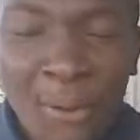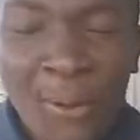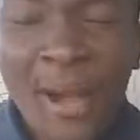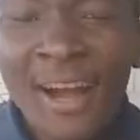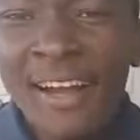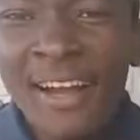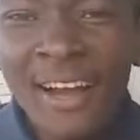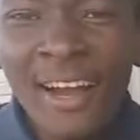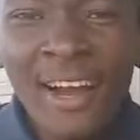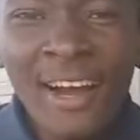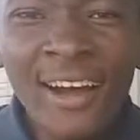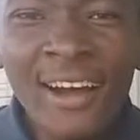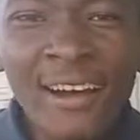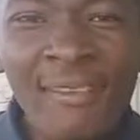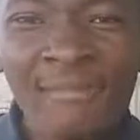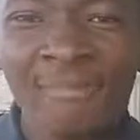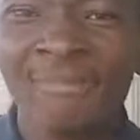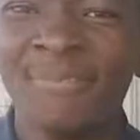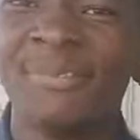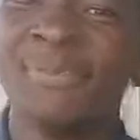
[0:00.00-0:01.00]

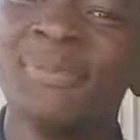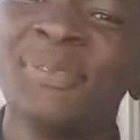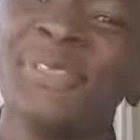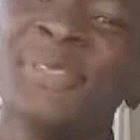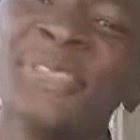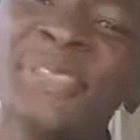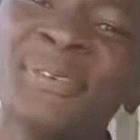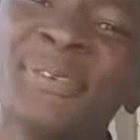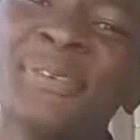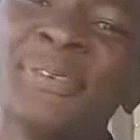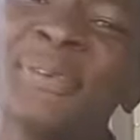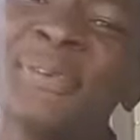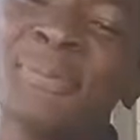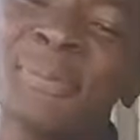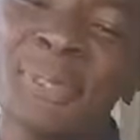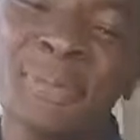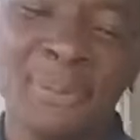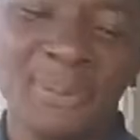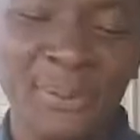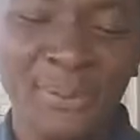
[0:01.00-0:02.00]
Welcome, beautiful
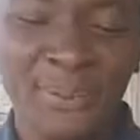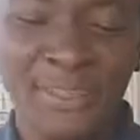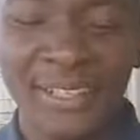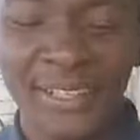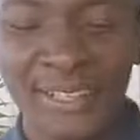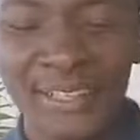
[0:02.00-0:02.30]
people.